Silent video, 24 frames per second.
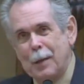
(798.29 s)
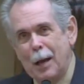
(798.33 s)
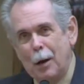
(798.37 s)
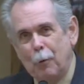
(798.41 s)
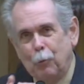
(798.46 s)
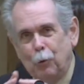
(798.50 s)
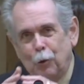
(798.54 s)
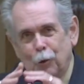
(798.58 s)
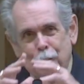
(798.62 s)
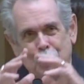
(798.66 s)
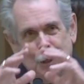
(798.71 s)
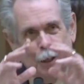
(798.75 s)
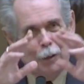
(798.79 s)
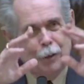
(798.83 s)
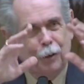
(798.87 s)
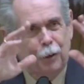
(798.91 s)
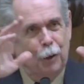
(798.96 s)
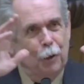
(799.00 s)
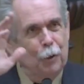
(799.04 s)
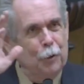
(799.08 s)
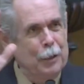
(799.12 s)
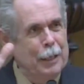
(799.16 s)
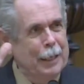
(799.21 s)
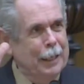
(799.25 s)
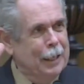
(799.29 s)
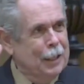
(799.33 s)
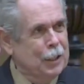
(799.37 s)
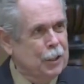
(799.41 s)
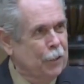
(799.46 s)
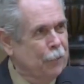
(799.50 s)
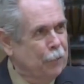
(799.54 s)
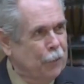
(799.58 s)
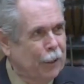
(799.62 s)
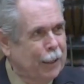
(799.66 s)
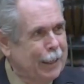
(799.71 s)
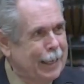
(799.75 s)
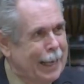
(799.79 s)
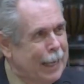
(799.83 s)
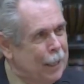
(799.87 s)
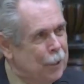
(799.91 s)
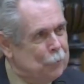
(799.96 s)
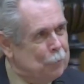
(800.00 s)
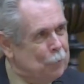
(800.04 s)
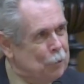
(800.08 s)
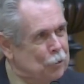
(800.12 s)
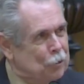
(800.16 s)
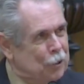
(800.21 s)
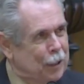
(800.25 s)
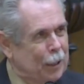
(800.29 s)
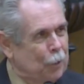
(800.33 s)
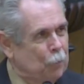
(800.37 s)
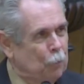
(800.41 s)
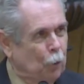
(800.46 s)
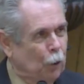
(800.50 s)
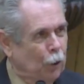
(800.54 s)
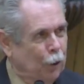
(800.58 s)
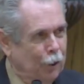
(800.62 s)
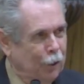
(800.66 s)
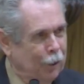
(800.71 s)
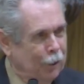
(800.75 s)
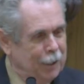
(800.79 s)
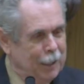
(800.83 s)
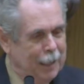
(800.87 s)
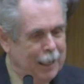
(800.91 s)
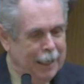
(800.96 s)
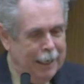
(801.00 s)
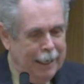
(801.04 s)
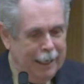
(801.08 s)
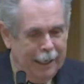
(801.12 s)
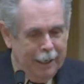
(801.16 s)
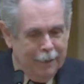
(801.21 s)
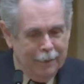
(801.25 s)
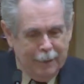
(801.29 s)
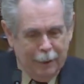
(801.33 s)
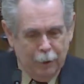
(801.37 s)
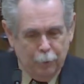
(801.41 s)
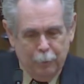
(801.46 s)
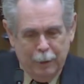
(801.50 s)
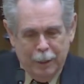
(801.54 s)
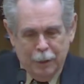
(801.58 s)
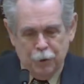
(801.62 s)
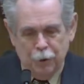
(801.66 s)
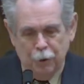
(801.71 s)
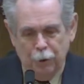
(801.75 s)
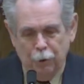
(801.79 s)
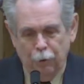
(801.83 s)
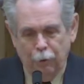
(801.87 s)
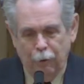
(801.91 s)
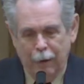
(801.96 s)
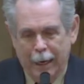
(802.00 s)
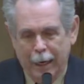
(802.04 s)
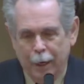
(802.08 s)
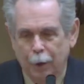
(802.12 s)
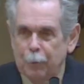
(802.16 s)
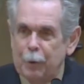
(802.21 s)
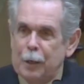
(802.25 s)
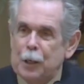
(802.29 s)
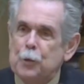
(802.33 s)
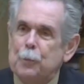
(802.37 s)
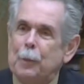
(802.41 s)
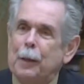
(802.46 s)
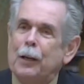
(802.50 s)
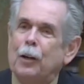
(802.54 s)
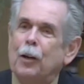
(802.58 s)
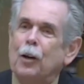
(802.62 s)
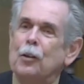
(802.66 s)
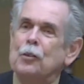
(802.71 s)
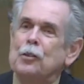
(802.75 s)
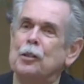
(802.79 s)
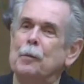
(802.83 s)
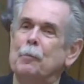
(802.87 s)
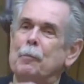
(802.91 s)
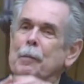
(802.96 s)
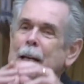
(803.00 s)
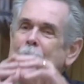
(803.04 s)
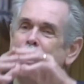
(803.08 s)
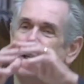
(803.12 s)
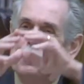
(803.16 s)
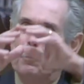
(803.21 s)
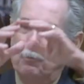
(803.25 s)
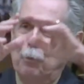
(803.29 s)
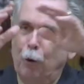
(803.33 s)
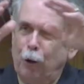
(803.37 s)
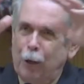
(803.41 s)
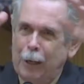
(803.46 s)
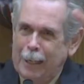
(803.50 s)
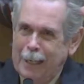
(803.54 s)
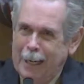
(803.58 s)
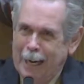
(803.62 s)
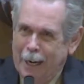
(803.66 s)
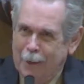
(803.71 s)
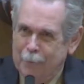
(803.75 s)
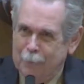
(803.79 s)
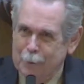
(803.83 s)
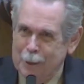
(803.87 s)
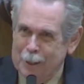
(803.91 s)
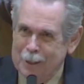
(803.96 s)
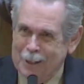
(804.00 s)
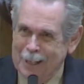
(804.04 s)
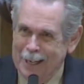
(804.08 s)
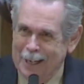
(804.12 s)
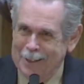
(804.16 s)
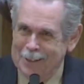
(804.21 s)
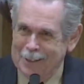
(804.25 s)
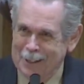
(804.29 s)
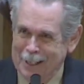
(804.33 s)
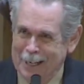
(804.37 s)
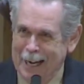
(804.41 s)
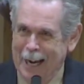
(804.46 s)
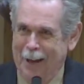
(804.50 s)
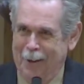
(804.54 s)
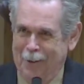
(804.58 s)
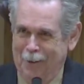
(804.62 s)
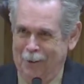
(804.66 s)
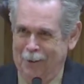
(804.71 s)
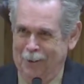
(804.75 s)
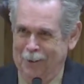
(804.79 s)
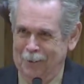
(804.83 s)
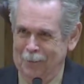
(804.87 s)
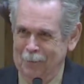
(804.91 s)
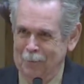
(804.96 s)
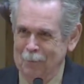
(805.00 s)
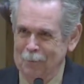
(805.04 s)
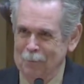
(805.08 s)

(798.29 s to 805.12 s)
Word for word: That word concluding is a very interesting word in the original language because it means putting everything together.